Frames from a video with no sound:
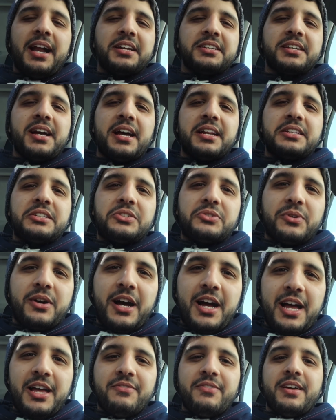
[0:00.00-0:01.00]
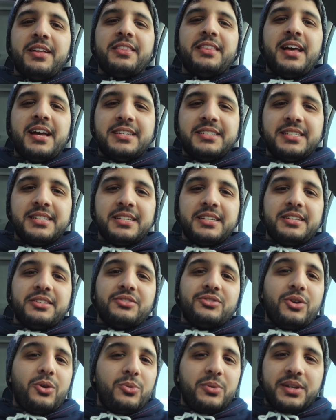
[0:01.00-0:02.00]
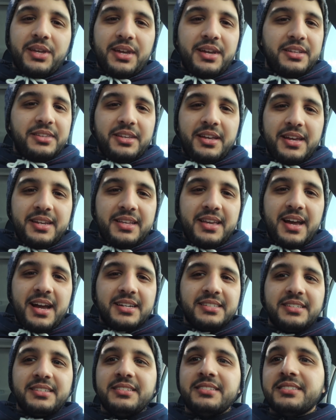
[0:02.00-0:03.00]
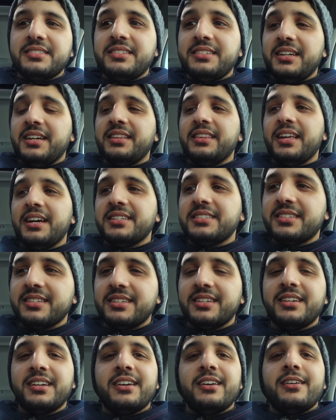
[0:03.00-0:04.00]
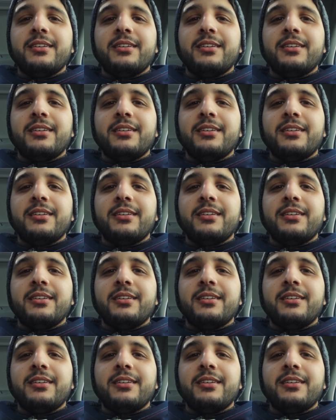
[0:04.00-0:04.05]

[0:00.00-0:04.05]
I just gotta drive and that's it. Don't get into any accidents and that's it.